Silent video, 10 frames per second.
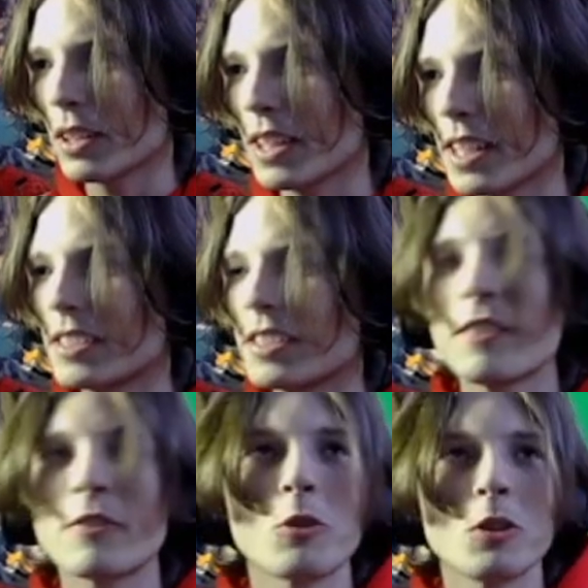I never
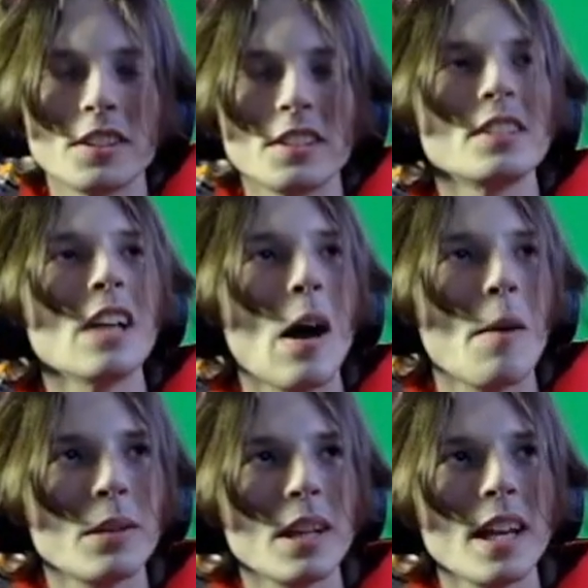actually got to
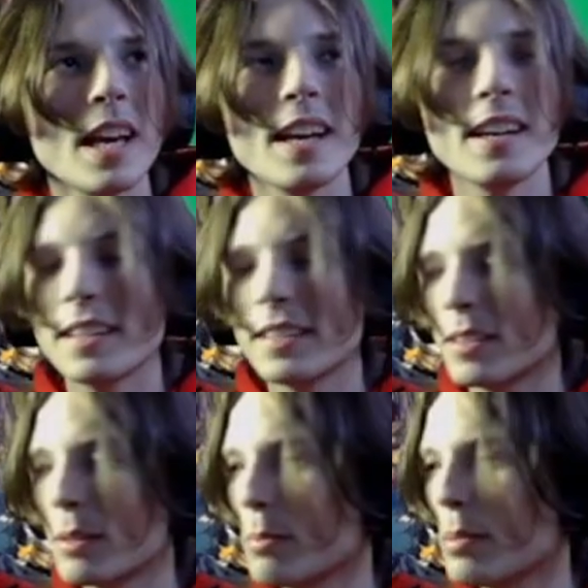fully doing it,
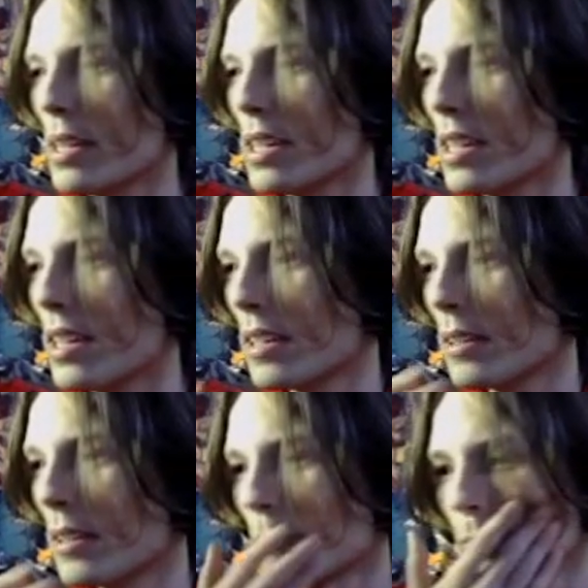but
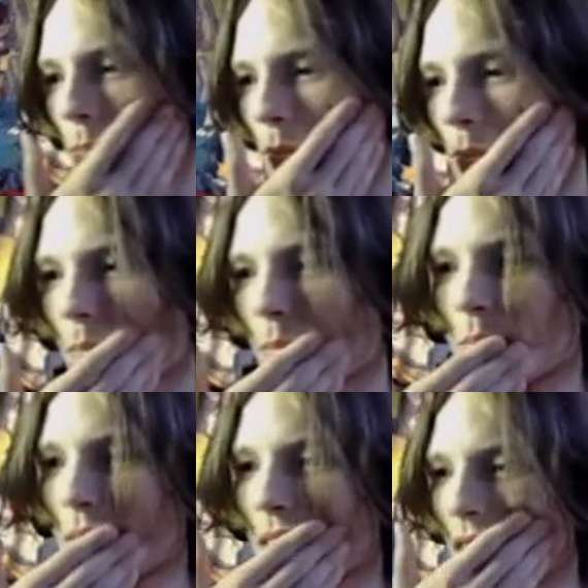Kai, I
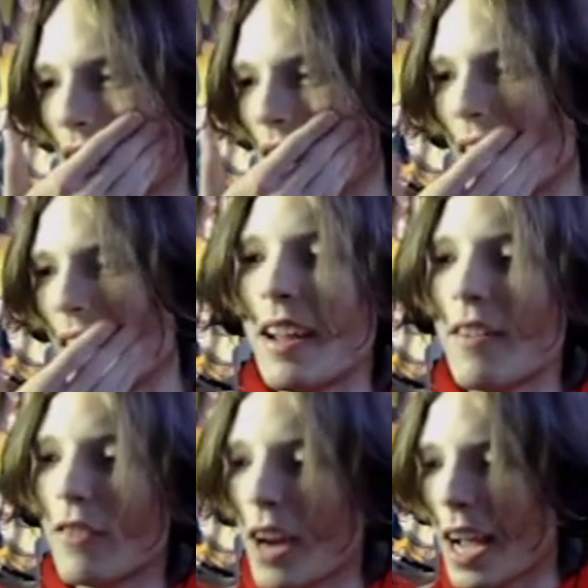guess because I didn't have any
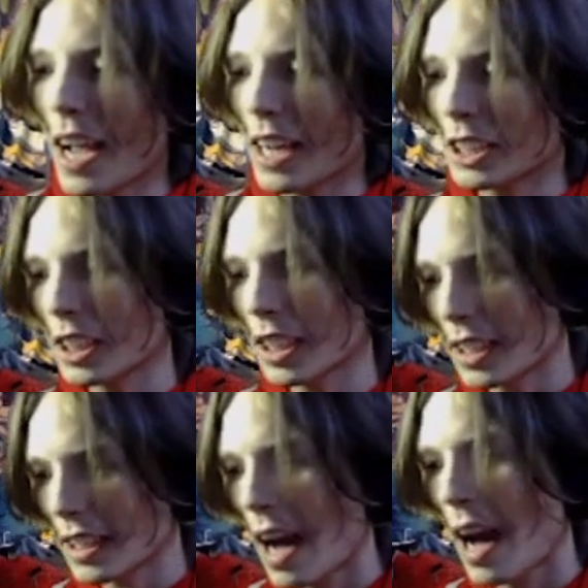better names for them. They're
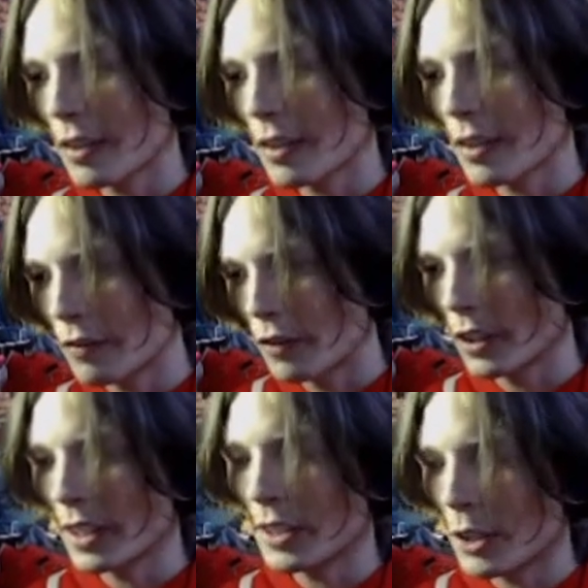they're we
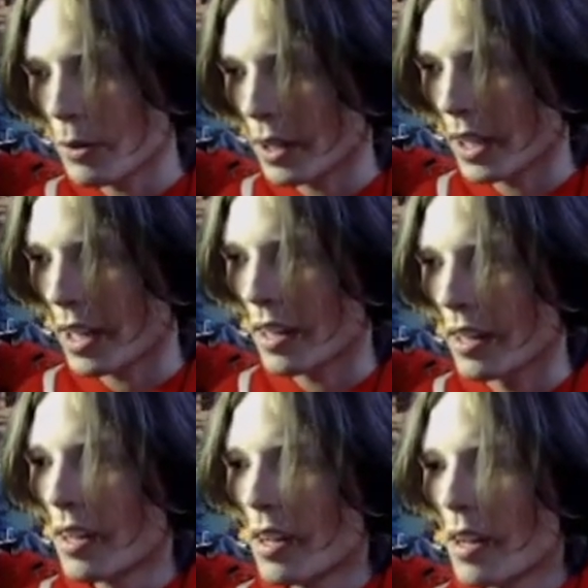they have our
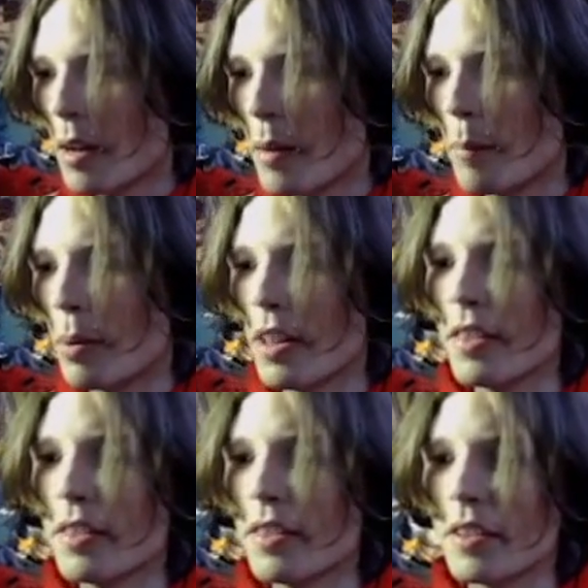names, which is Kai and
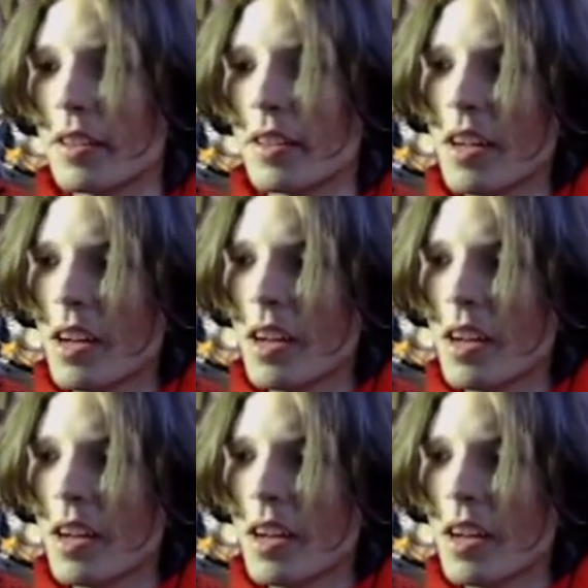Tre. Yeah.